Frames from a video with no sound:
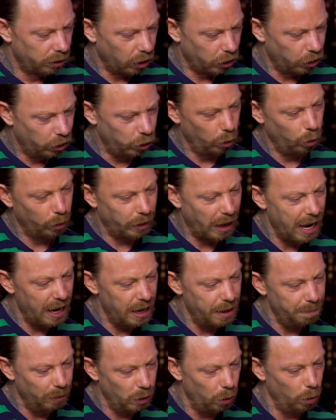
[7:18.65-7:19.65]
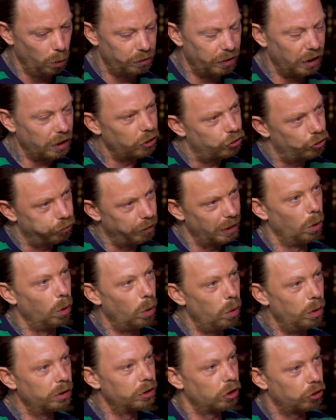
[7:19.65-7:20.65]
the UK music
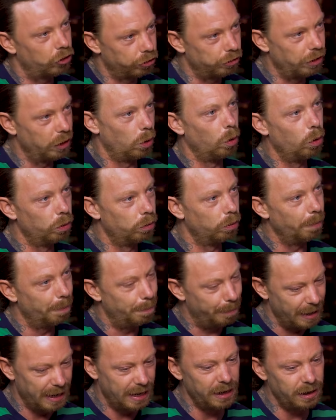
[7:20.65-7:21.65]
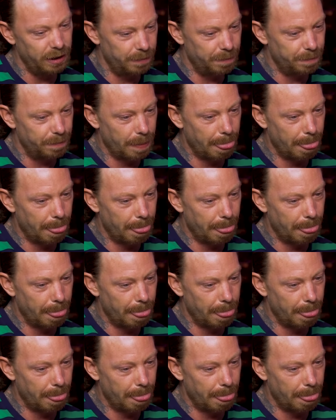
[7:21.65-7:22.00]
drill, the drill beat,